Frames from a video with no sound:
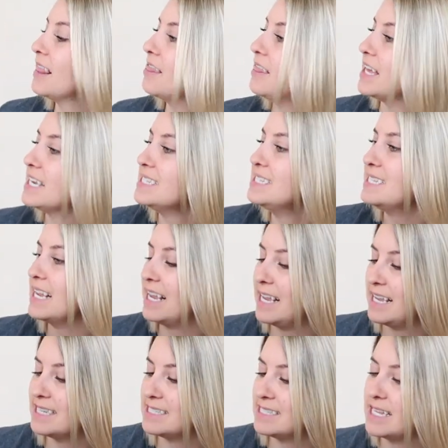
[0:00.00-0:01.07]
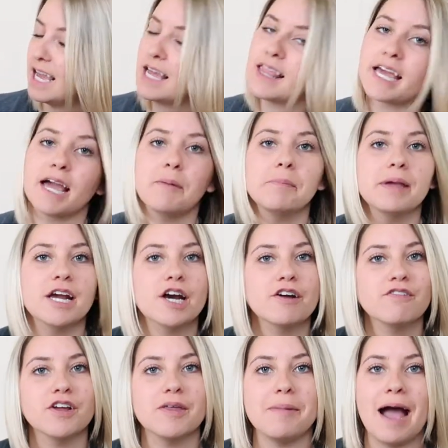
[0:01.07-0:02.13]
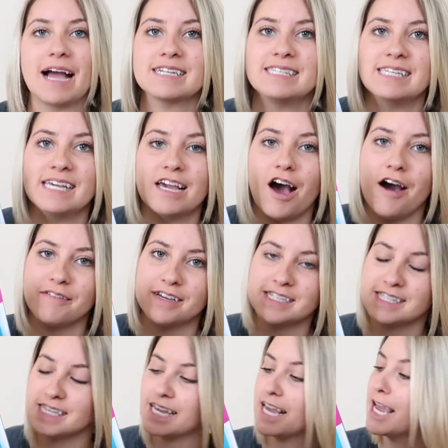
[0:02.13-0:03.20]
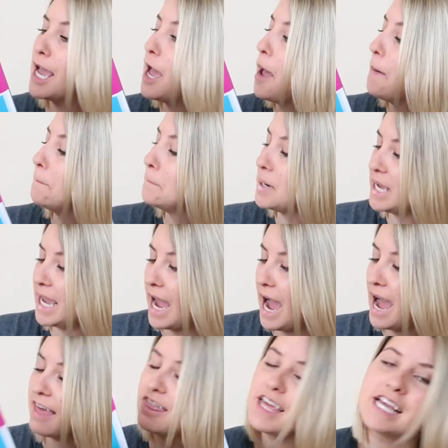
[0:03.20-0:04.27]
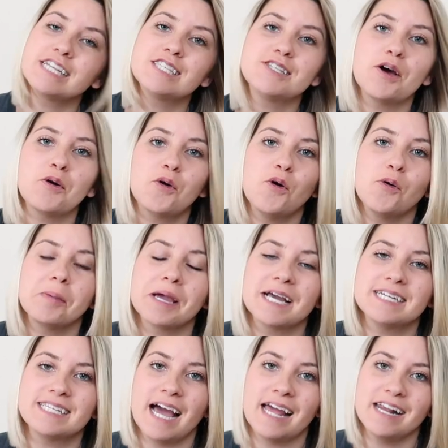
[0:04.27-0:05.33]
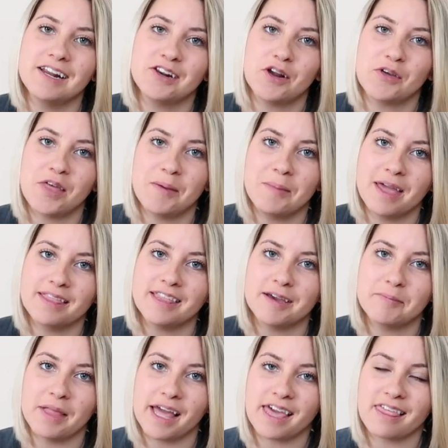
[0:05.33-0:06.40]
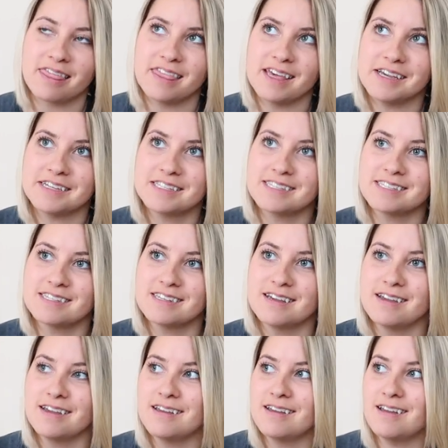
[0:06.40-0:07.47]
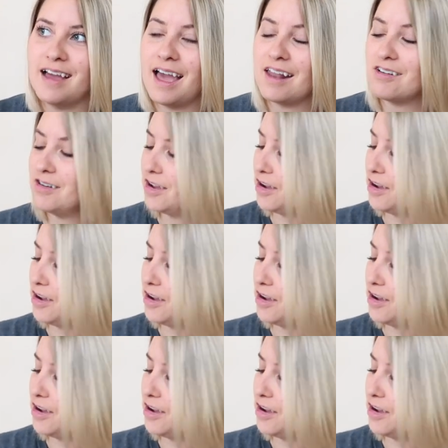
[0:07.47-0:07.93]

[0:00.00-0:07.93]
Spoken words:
This is like a mirror for the back seat, obviously. But I think it's so cool because I didn't know they made them like this, I don't